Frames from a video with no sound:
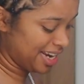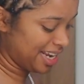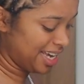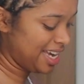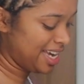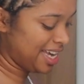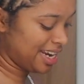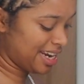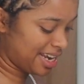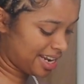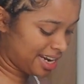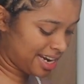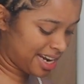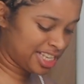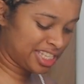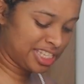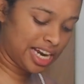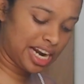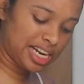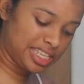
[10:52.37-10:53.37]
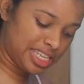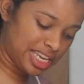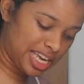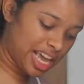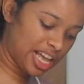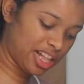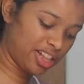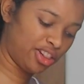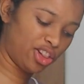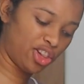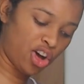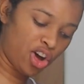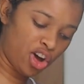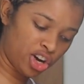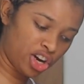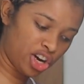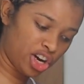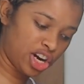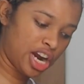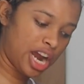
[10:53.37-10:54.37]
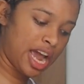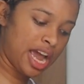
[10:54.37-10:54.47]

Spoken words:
and eating, it started to get longer.